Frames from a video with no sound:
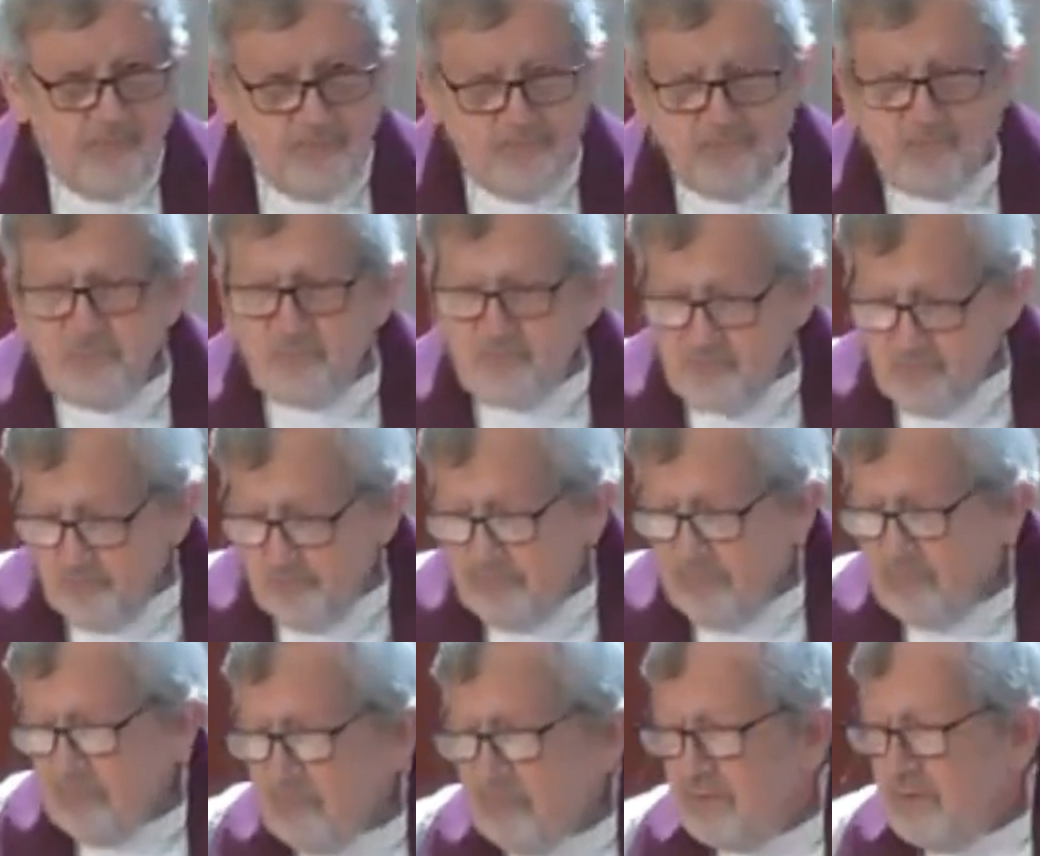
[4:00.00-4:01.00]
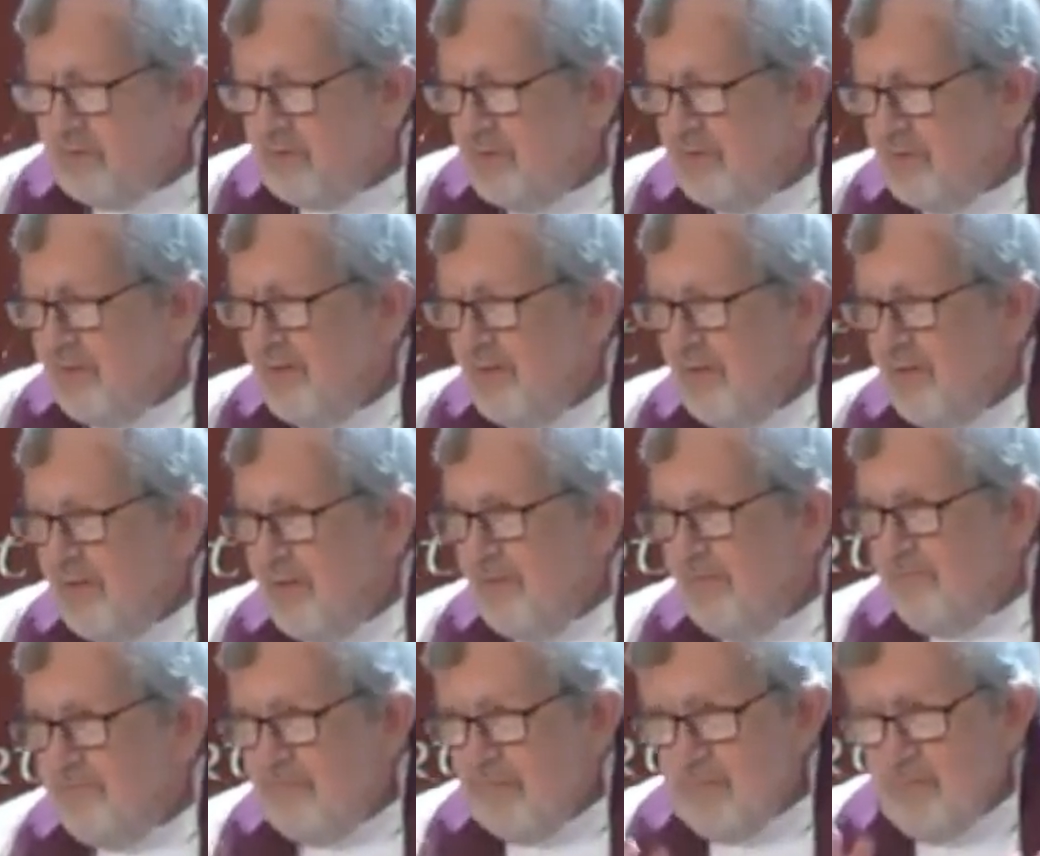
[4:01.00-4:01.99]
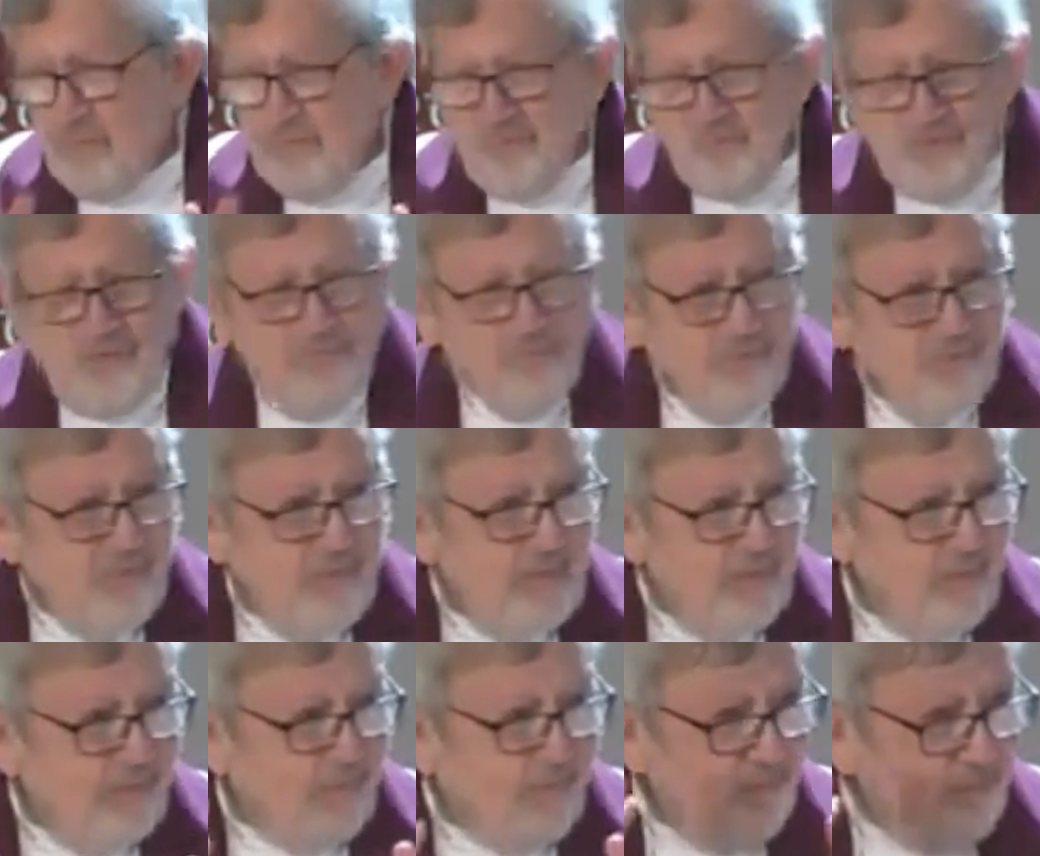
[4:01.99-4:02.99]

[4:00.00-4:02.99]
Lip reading: Simple, but it was something